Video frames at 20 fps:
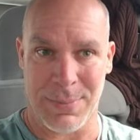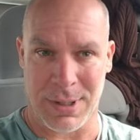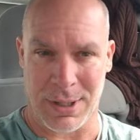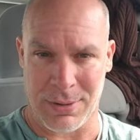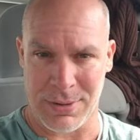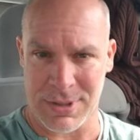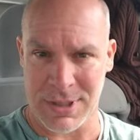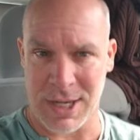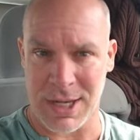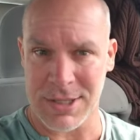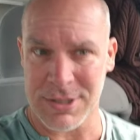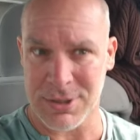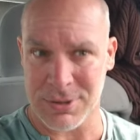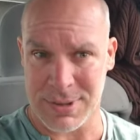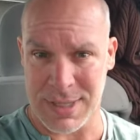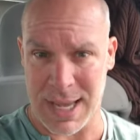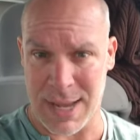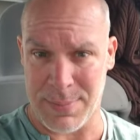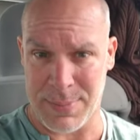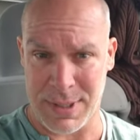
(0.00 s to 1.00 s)
but I was also
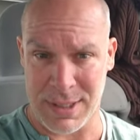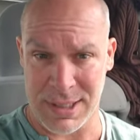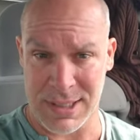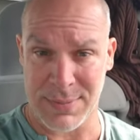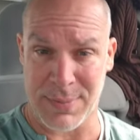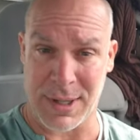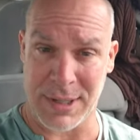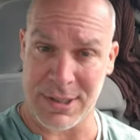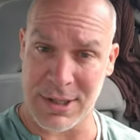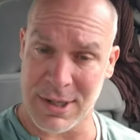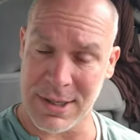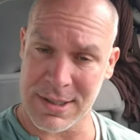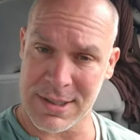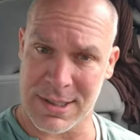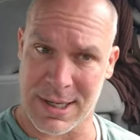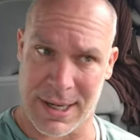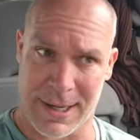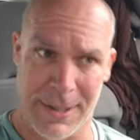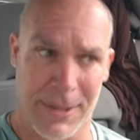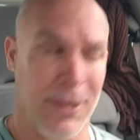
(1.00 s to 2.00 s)
tapping into my dark
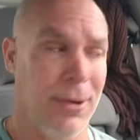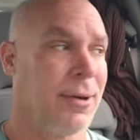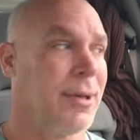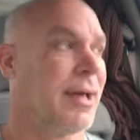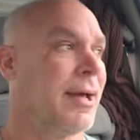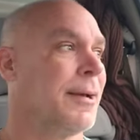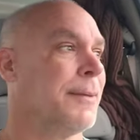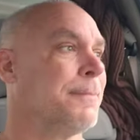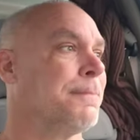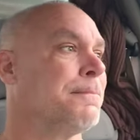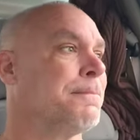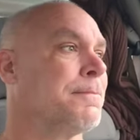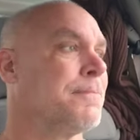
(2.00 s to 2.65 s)
side. Okay,